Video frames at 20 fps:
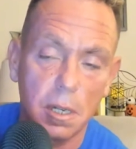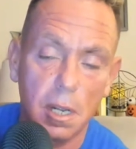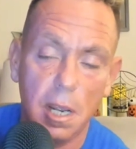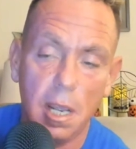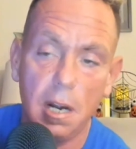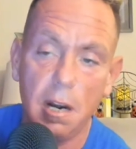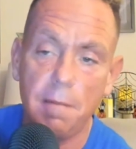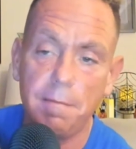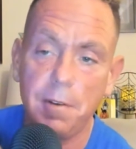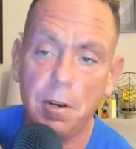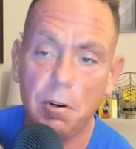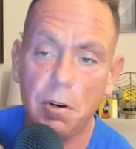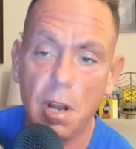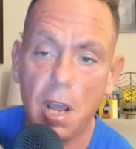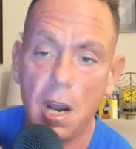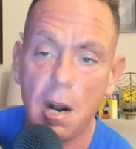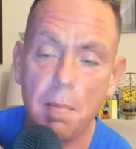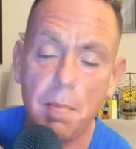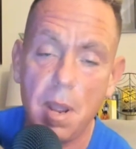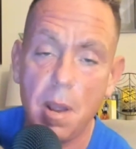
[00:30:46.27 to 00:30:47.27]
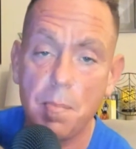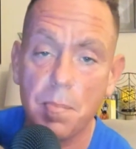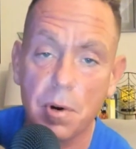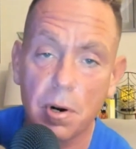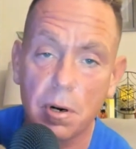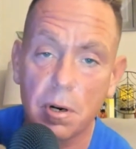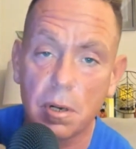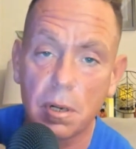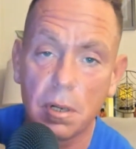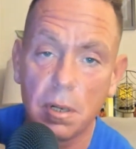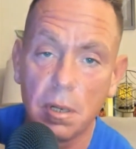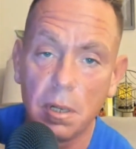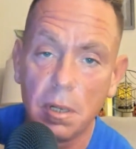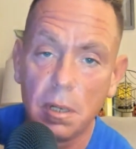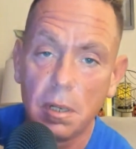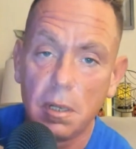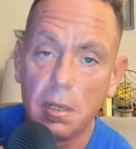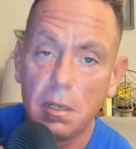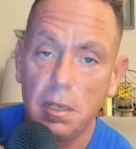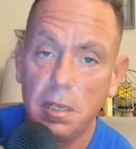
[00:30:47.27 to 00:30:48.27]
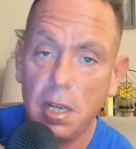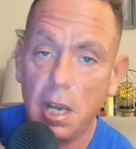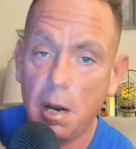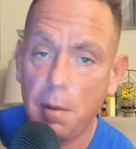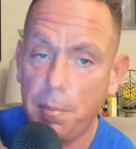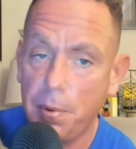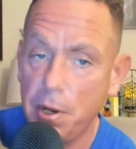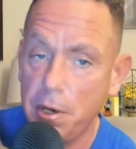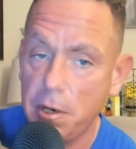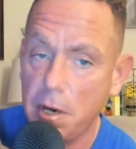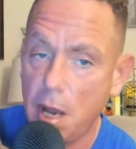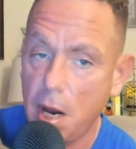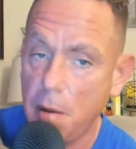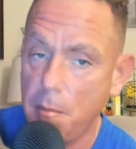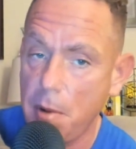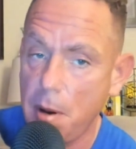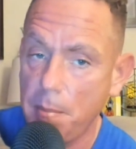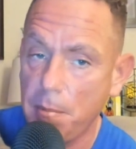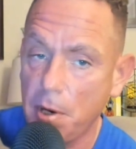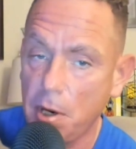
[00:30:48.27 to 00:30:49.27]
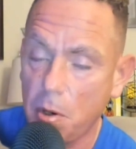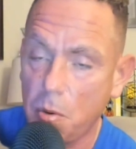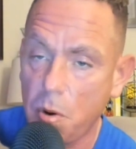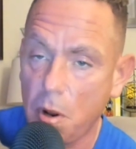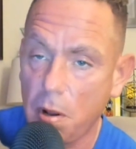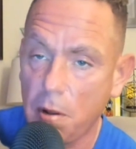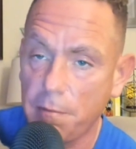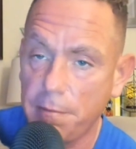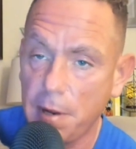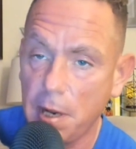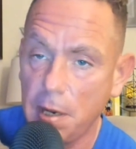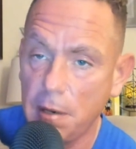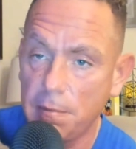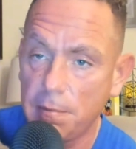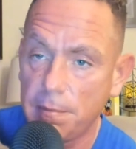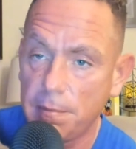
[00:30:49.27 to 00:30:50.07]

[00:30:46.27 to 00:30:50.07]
And if you're not a member, you got to put not a member to qualify.